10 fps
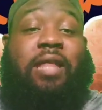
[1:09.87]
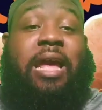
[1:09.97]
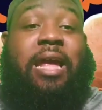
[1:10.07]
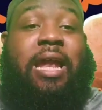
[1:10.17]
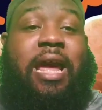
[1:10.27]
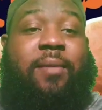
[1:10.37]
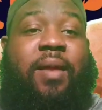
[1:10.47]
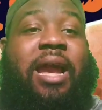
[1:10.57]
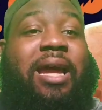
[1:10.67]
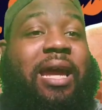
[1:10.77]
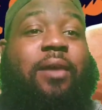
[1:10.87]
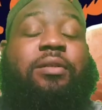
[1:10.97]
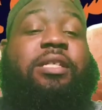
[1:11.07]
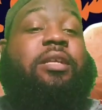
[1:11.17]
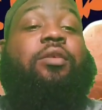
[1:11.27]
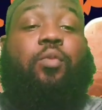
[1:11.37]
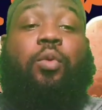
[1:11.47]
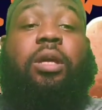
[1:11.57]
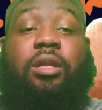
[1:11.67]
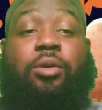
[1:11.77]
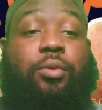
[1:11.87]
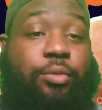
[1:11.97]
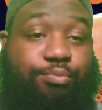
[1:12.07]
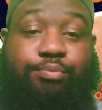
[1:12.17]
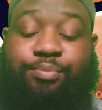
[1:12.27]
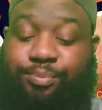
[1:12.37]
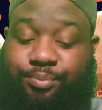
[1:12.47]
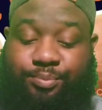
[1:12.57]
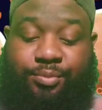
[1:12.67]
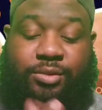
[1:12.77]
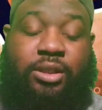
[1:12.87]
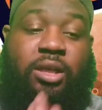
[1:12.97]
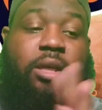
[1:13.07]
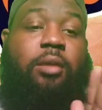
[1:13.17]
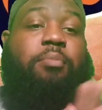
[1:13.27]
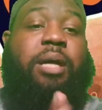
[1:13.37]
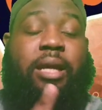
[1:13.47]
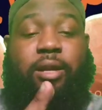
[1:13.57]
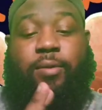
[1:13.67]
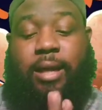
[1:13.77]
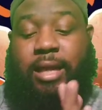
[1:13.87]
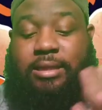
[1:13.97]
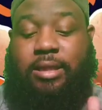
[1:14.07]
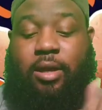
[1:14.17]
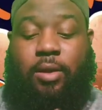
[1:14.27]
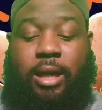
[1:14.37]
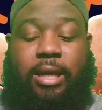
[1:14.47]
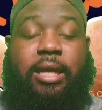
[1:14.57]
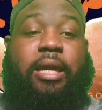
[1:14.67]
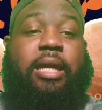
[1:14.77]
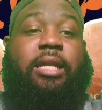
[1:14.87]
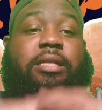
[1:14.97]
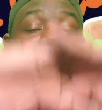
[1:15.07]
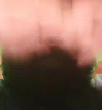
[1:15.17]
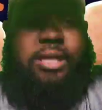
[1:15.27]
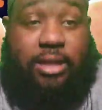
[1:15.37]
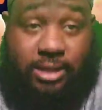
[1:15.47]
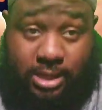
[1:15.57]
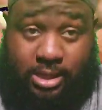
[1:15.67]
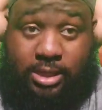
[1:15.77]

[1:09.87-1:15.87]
That can happen, I guarantee you, we can do it. But anyway, let's go ahead and get into these,